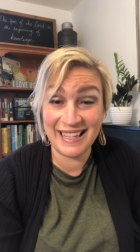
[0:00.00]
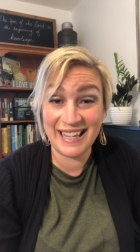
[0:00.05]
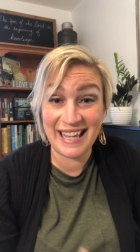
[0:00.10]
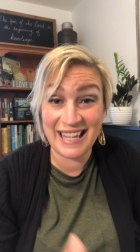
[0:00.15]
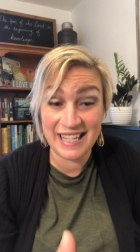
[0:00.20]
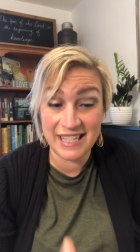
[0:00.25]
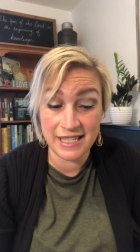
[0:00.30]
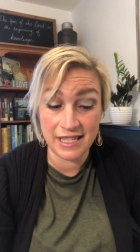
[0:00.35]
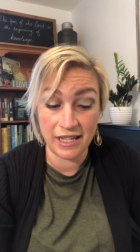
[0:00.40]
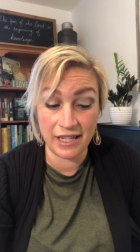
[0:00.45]

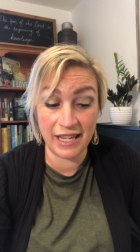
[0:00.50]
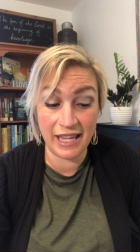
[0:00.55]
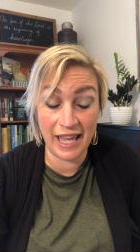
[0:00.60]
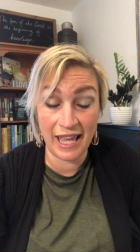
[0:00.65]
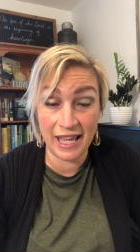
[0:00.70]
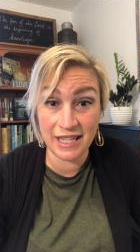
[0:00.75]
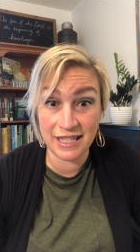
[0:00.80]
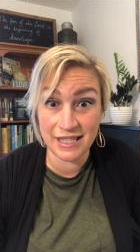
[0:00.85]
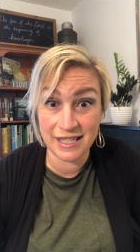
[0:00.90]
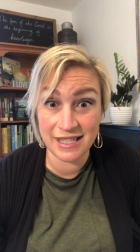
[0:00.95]
is
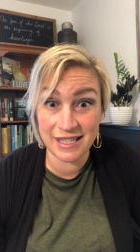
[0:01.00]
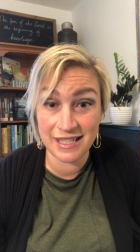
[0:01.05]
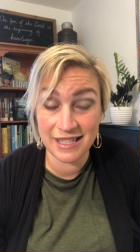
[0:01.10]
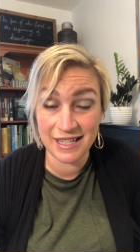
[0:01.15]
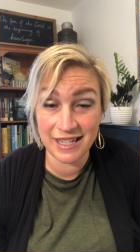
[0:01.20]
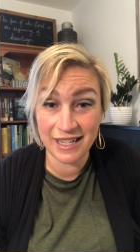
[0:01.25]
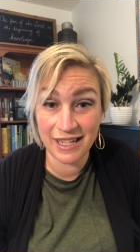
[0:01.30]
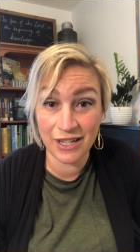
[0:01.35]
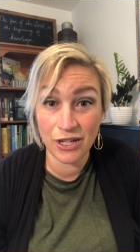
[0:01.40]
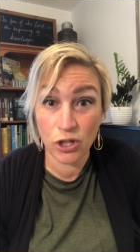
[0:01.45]
against
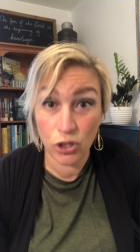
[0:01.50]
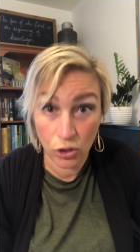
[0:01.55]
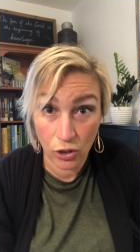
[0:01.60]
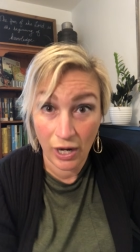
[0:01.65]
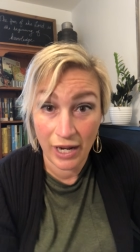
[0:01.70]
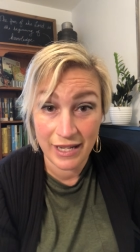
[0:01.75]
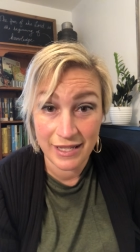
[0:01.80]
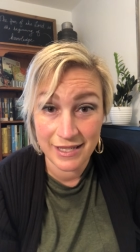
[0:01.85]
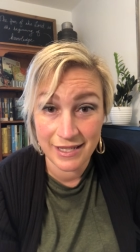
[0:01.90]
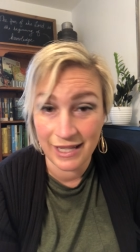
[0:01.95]

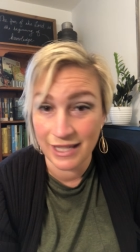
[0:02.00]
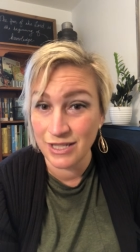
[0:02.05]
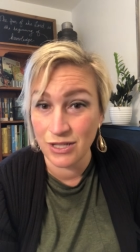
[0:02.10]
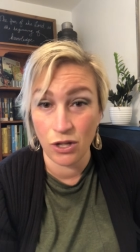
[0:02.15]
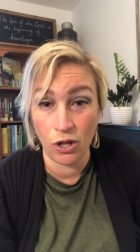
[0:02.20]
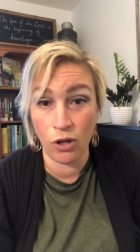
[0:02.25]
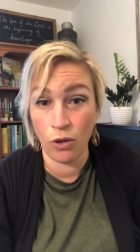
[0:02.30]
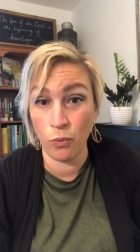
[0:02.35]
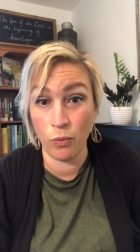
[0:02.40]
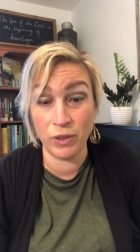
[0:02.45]
Christ. That's
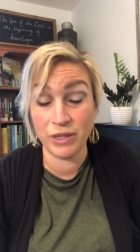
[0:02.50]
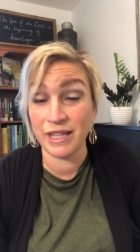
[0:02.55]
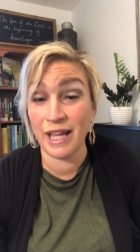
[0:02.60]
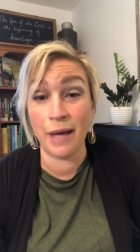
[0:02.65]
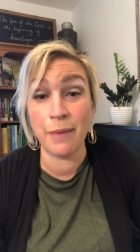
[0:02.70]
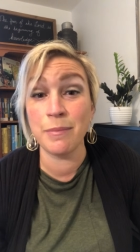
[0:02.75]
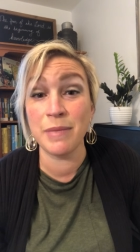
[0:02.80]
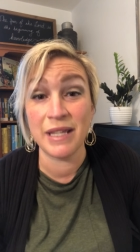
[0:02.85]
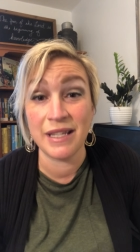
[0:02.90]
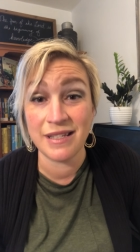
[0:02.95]
all what
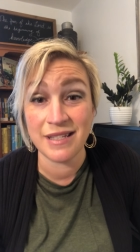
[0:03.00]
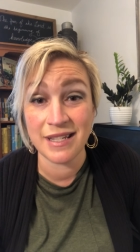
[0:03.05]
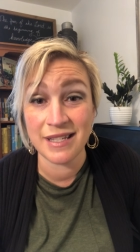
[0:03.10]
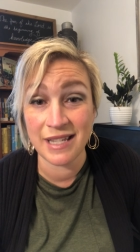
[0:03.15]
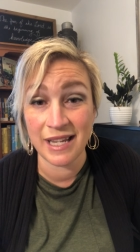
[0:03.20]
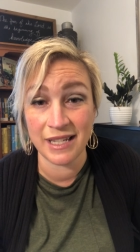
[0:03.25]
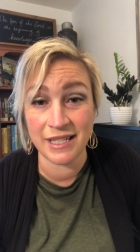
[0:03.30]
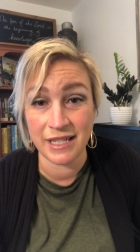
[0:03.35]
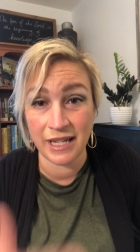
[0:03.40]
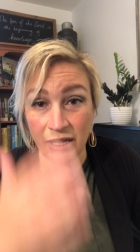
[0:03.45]
that means is
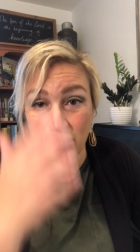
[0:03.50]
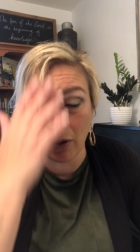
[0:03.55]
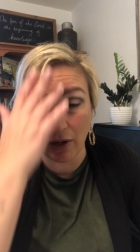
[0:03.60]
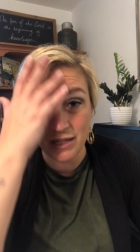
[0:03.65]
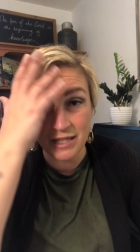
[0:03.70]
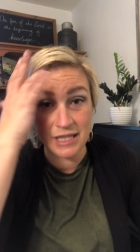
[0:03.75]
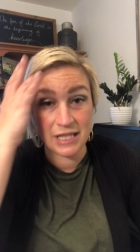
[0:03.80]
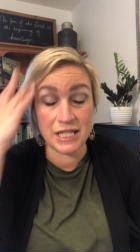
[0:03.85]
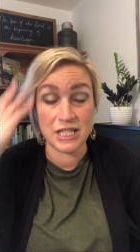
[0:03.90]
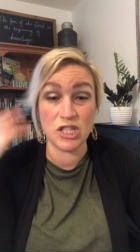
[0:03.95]

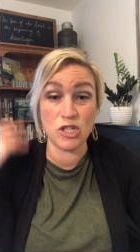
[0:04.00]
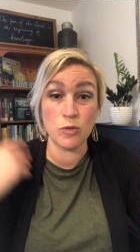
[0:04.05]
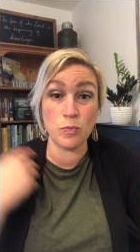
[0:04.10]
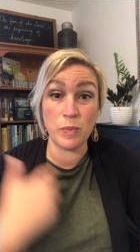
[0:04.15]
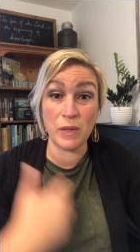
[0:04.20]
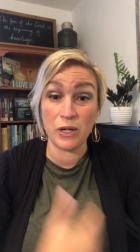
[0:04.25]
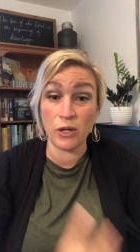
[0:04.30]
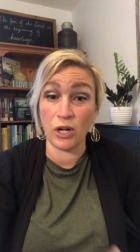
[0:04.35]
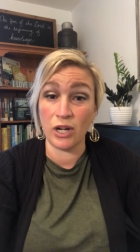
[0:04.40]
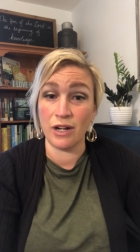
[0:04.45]
antichrist, the
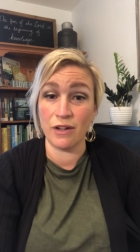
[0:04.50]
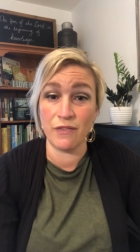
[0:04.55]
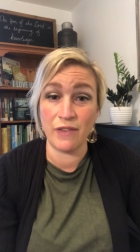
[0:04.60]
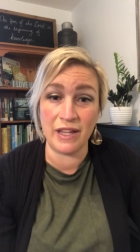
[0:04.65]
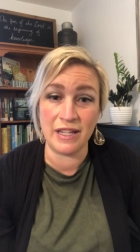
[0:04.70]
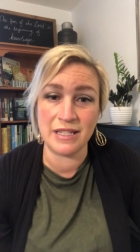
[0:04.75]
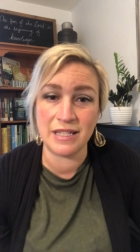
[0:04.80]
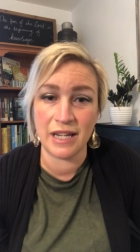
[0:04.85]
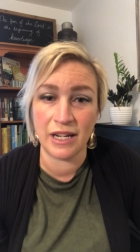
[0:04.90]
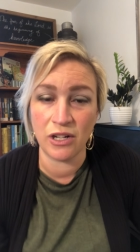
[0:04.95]
spirit of
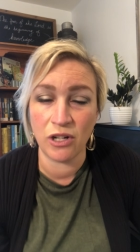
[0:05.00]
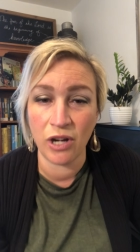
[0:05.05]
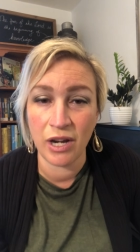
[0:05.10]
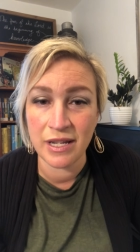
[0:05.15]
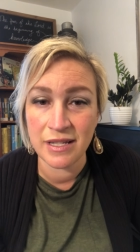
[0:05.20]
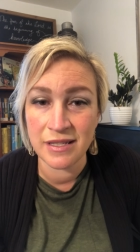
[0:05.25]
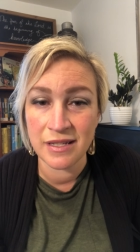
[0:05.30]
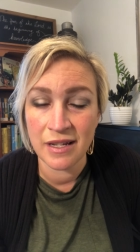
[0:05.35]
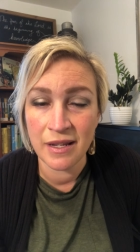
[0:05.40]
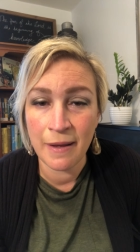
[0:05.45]

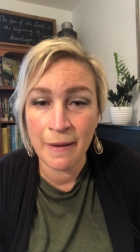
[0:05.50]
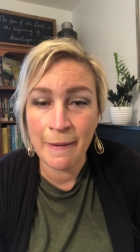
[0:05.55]
antichrist.